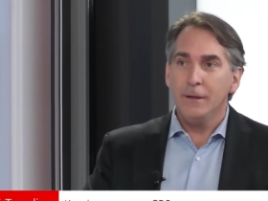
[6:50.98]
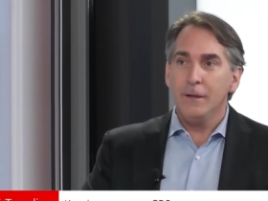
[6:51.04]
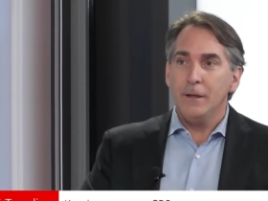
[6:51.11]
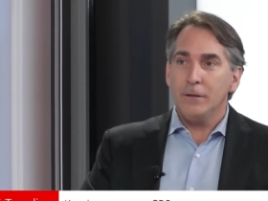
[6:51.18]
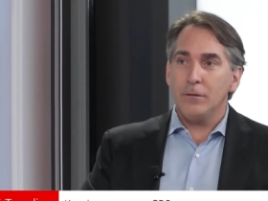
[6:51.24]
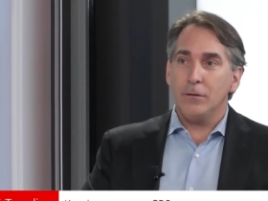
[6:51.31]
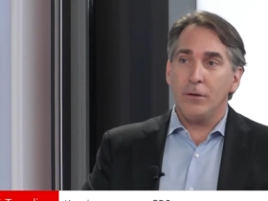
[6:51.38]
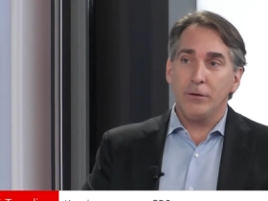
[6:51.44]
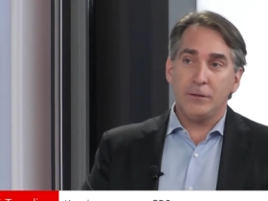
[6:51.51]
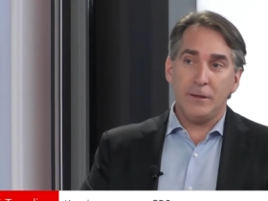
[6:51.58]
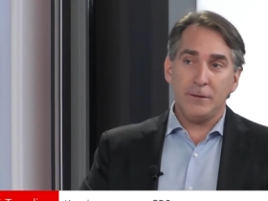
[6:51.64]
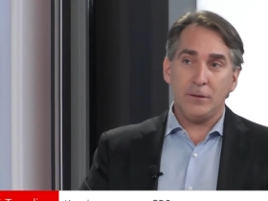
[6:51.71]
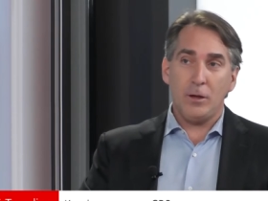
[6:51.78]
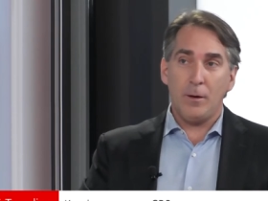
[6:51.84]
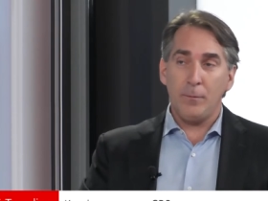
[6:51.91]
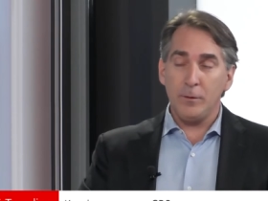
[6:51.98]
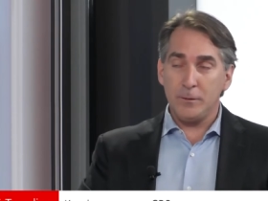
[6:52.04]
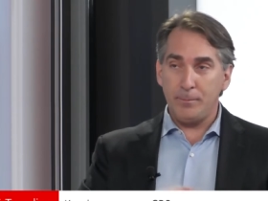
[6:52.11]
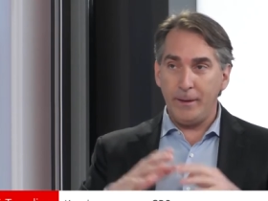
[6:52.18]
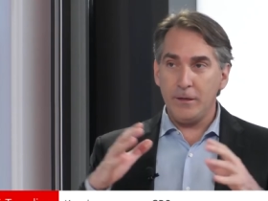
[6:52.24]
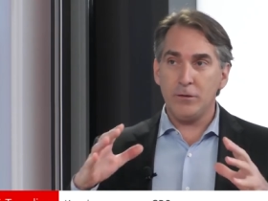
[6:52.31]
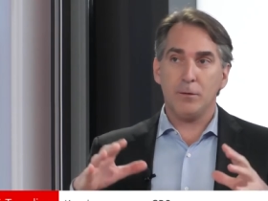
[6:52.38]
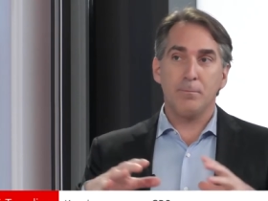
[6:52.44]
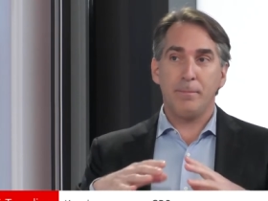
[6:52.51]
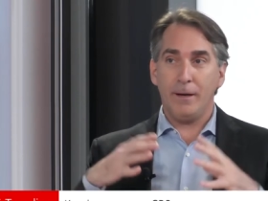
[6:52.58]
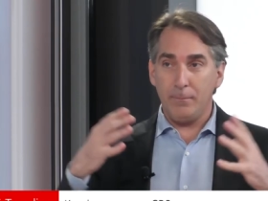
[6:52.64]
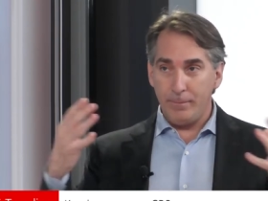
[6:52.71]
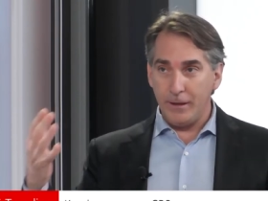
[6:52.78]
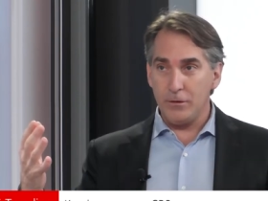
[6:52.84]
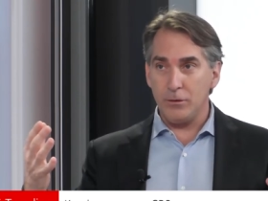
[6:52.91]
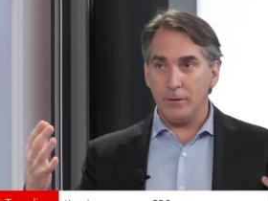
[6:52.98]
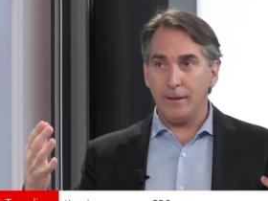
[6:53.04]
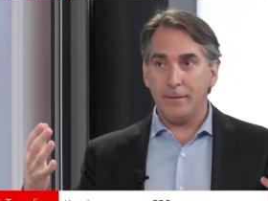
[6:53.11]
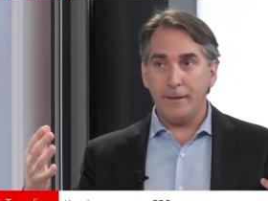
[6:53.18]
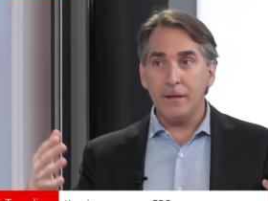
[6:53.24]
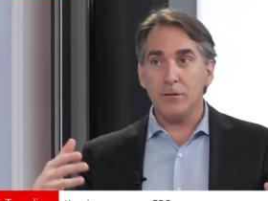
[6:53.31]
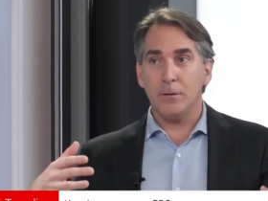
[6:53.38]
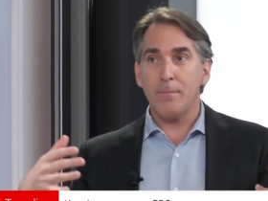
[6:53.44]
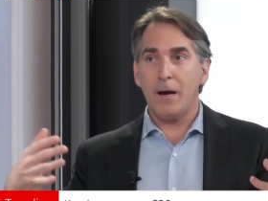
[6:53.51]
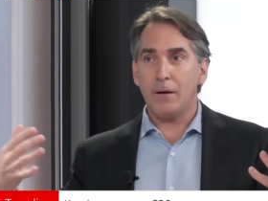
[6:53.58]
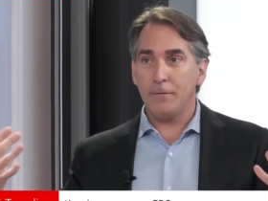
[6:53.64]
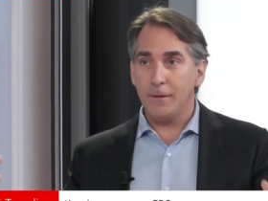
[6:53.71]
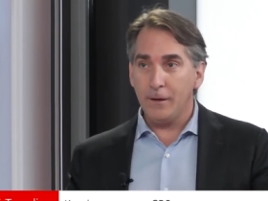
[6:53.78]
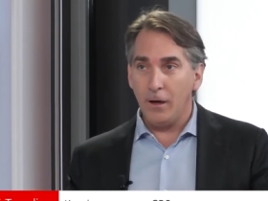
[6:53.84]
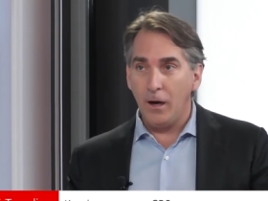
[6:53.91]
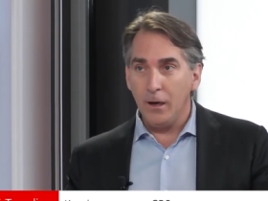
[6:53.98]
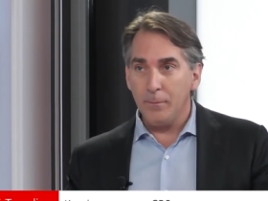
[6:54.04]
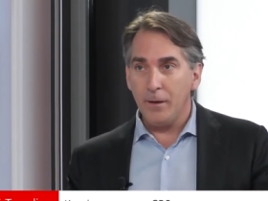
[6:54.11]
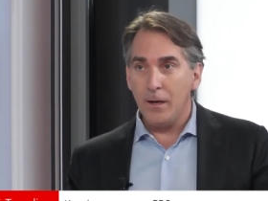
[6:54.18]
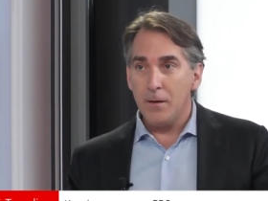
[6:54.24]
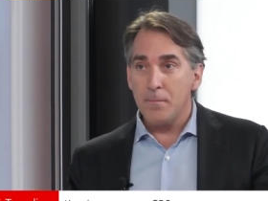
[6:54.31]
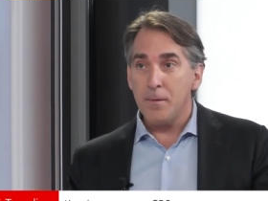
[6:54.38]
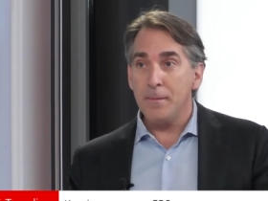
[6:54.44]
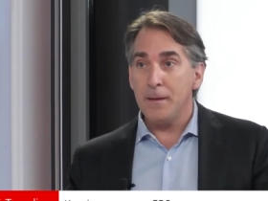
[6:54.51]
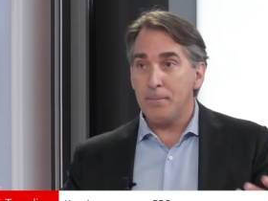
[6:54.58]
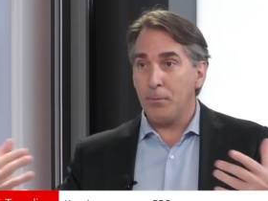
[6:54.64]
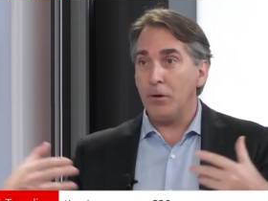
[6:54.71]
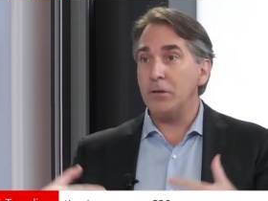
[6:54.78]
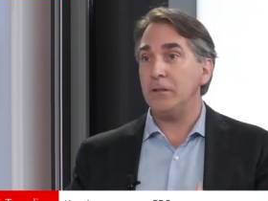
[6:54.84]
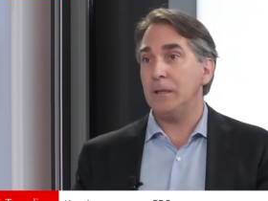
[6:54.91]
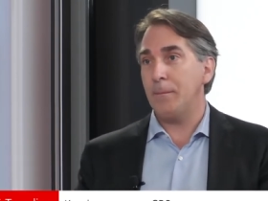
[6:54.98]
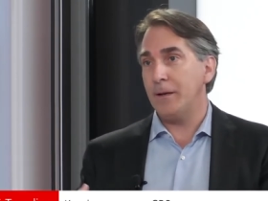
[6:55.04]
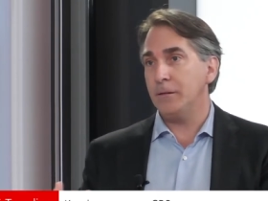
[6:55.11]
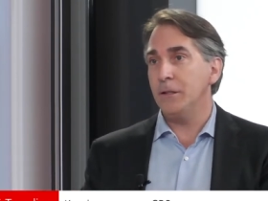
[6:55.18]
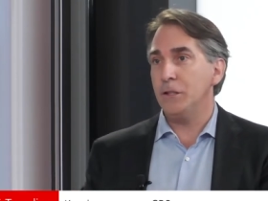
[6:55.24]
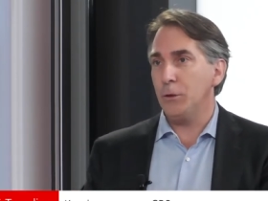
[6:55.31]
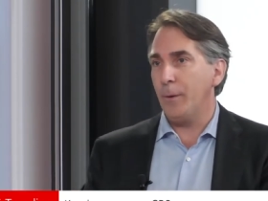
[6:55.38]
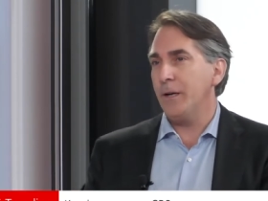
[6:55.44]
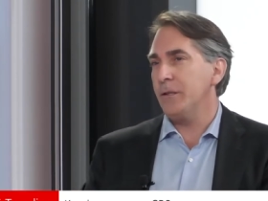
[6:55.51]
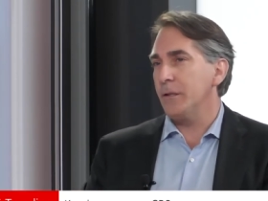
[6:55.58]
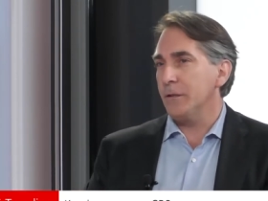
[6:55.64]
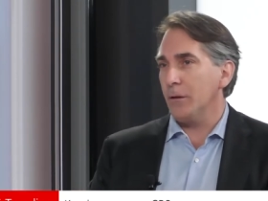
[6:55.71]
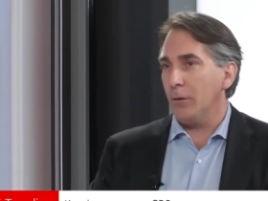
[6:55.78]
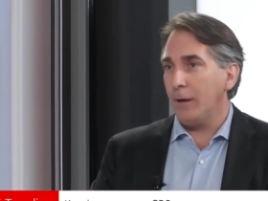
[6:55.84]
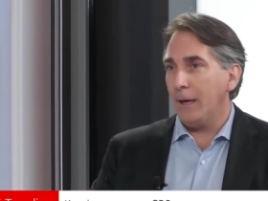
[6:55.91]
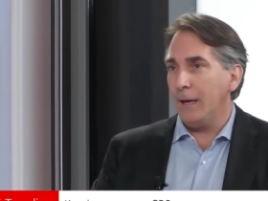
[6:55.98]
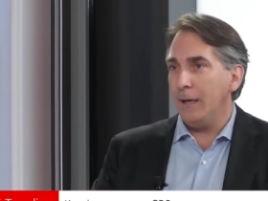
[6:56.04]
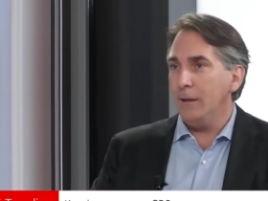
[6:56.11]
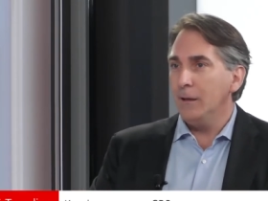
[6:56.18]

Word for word: So there's this almost picture, big picture that things are bad for the economy. But me personally, my situation is okay.